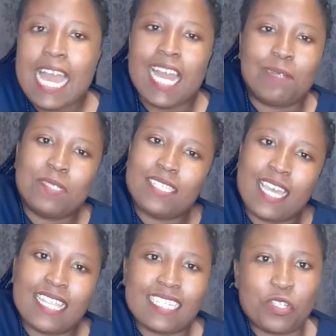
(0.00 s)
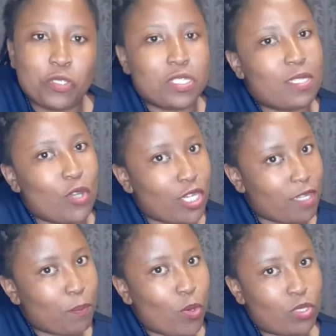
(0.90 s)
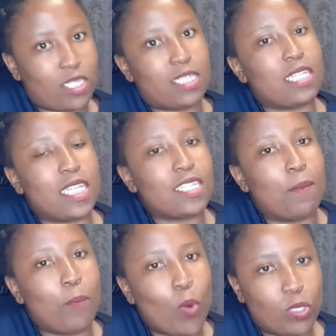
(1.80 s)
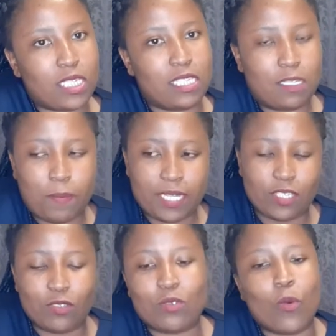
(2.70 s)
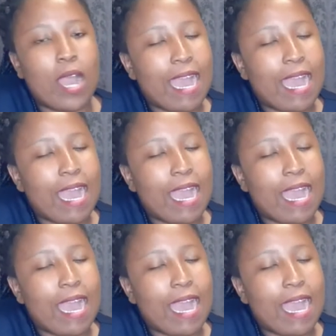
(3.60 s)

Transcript: I'm not saying this is not important, it is important, but you know,